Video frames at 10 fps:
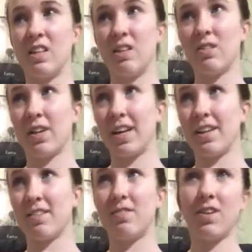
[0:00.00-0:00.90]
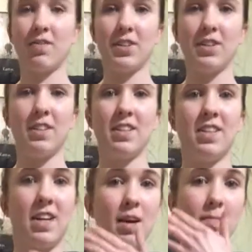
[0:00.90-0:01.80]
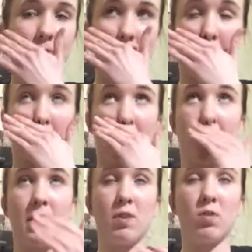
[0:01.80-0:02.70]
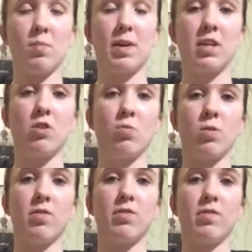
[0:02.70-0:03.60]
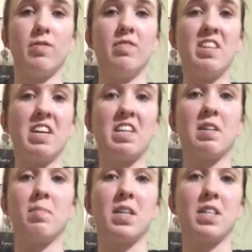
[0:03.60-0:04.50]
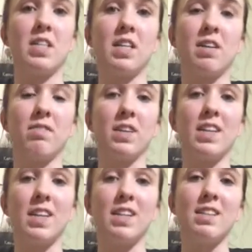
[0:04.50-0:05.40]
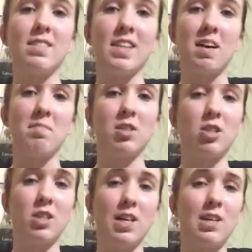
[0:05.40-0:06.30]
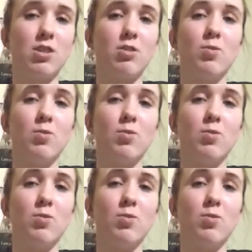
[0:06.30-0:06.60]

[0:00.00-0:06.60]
Okay, whatever. I'm okay with Beckendorf dying because I didn't really get that much attached